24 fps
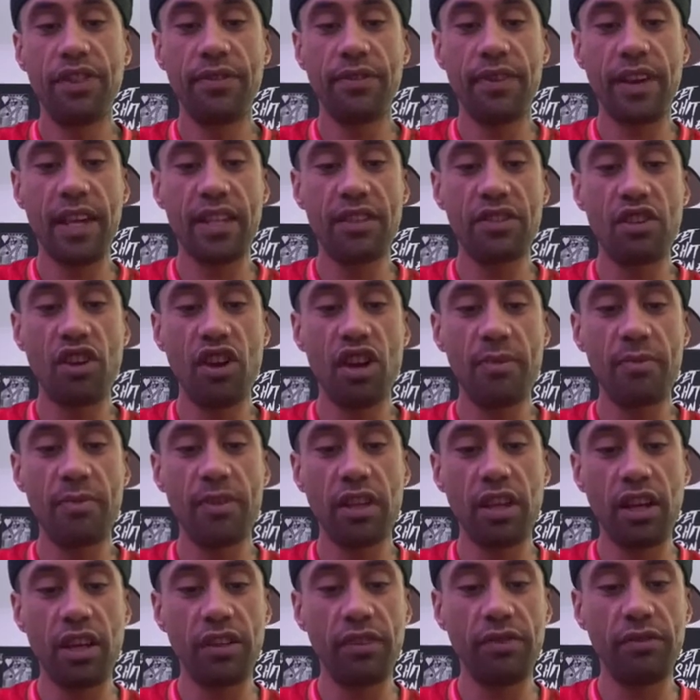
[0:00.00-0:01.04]
had time
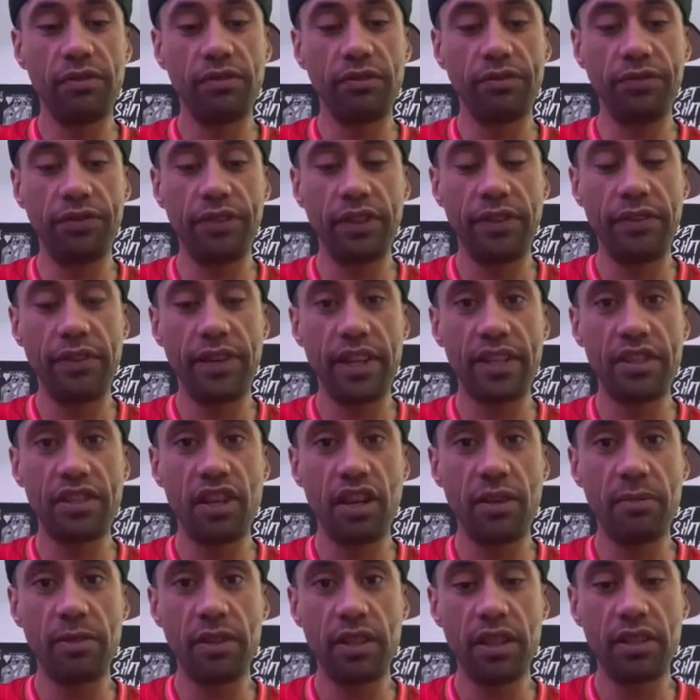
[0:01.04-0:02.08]
alone. You've had
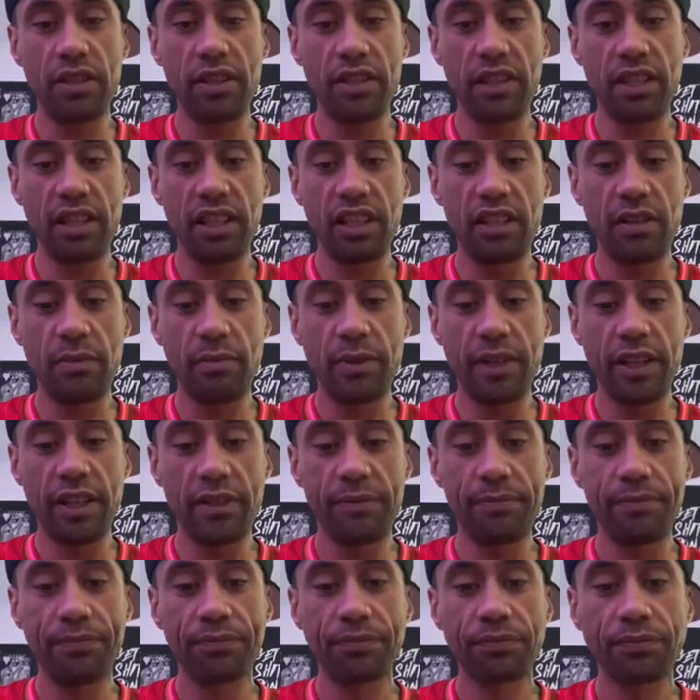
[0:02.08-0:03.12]
time alone to think about
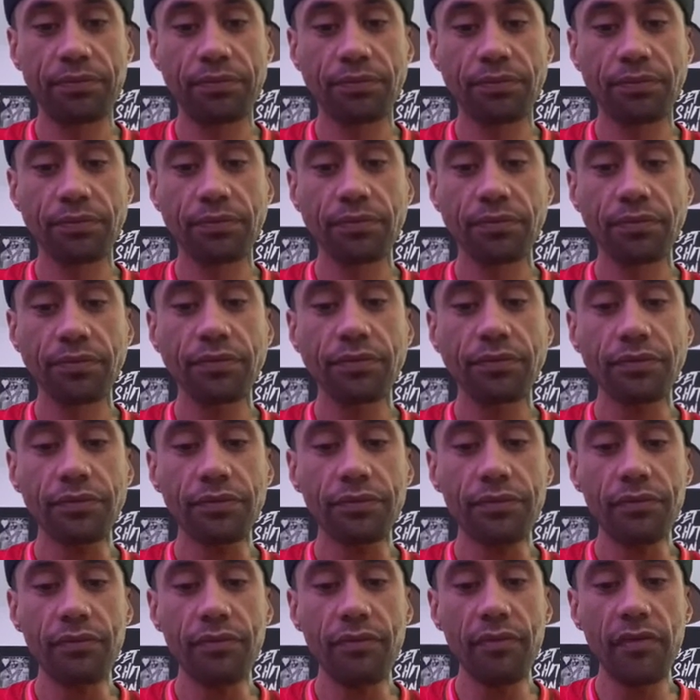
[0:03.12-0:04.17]

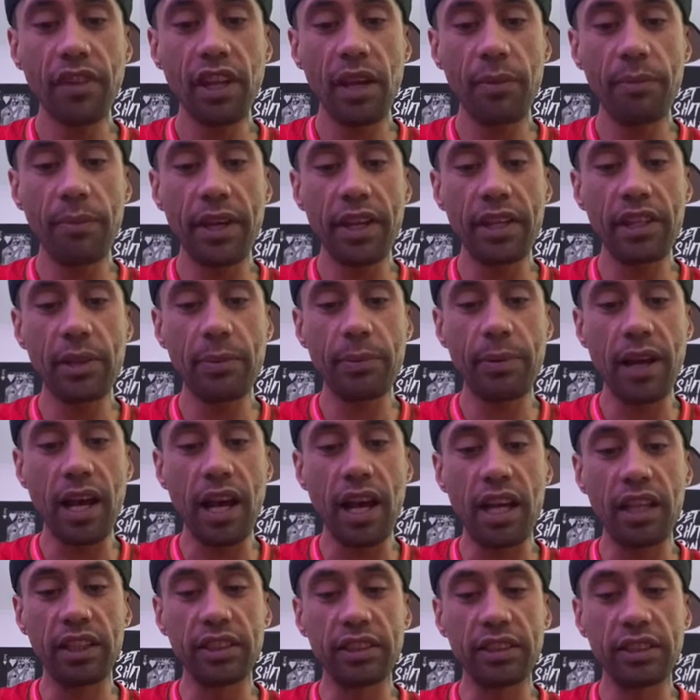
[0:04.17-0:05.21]
the
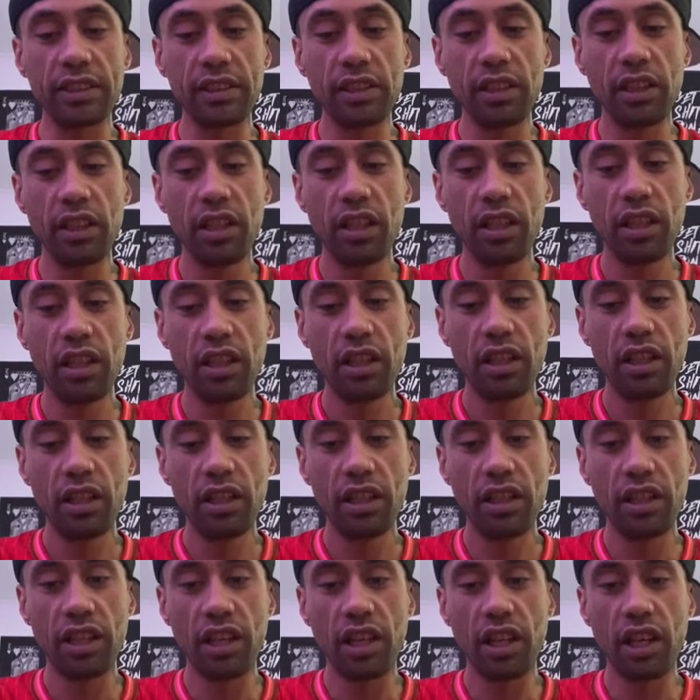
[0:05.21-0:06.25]
past.
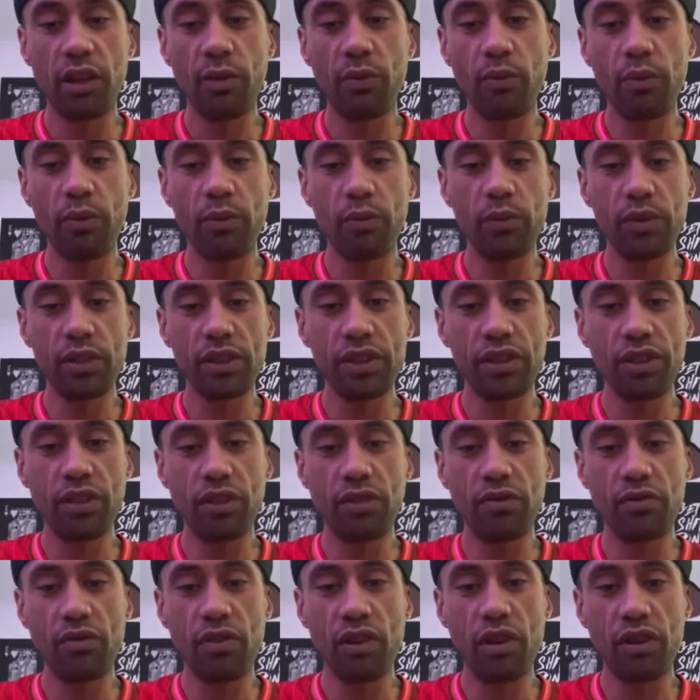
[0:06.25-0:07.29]
You know, what's gone
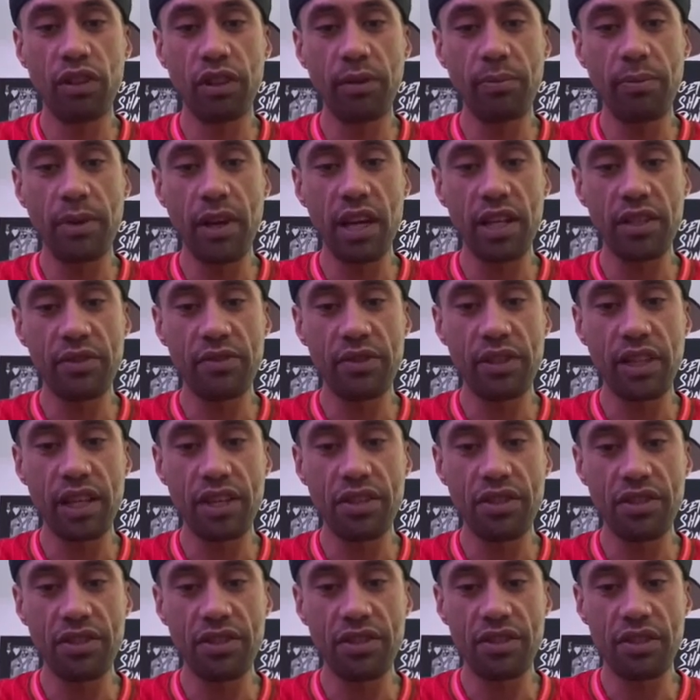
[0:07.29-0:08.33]
wrong in past
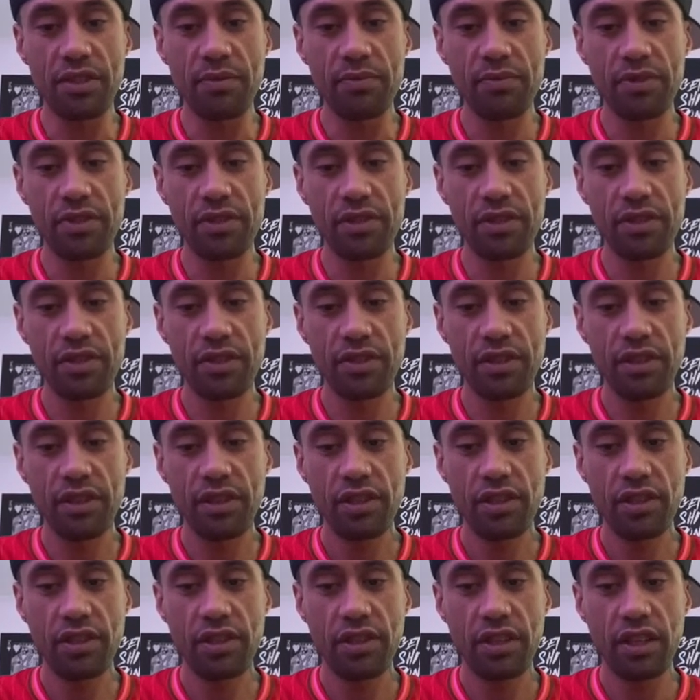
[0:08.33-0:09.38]
relationships.
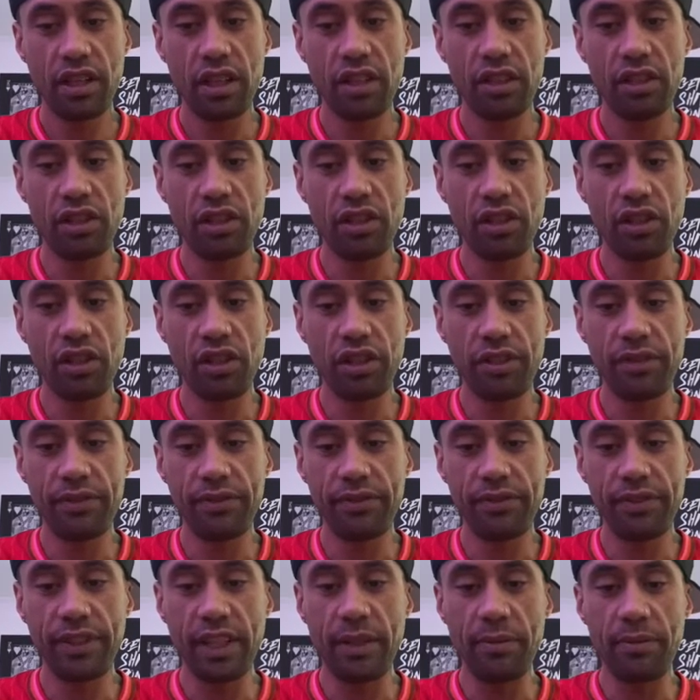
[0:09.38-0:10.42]
A lot of
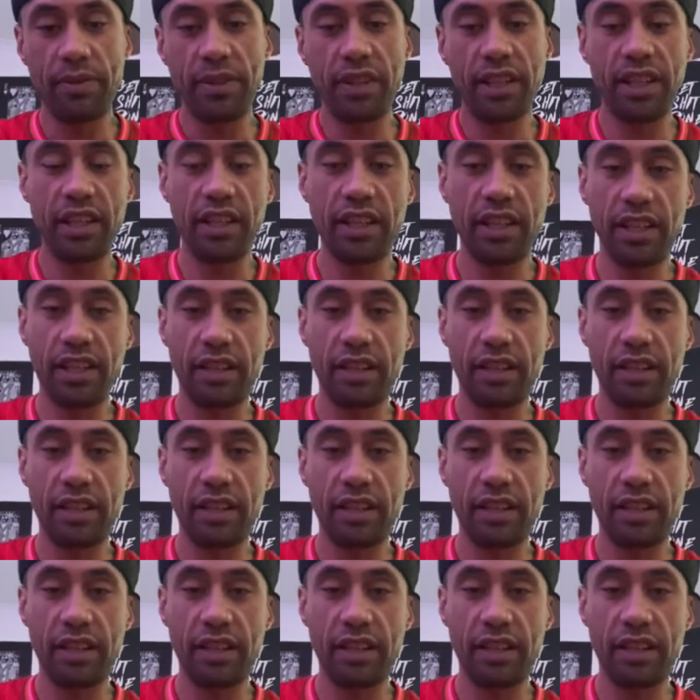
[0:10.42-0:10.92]
deep thinking